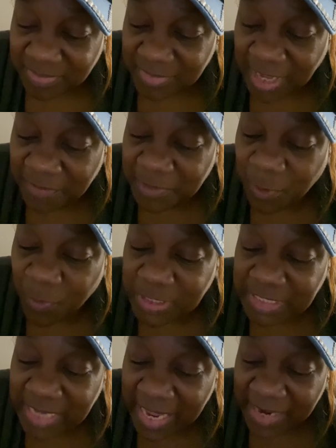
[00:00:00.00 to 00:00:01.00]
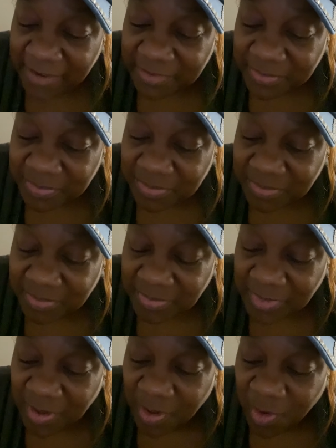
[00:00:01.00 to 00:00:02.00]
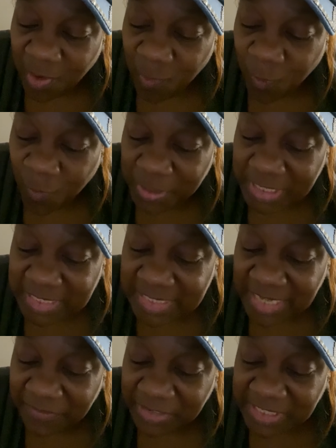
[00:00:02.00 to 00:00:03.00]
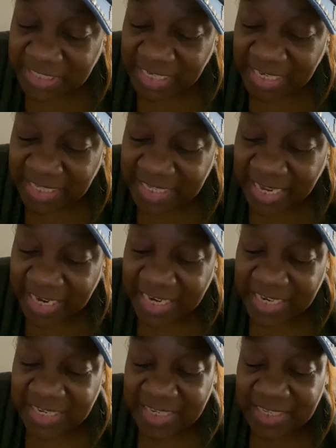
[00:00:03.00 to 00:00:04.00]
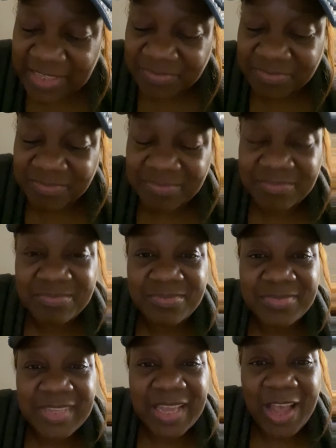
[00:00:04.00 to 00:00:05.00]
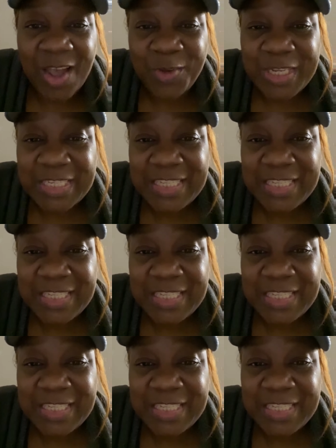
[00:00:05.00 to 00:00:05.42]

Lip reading: life on the 17th day, of the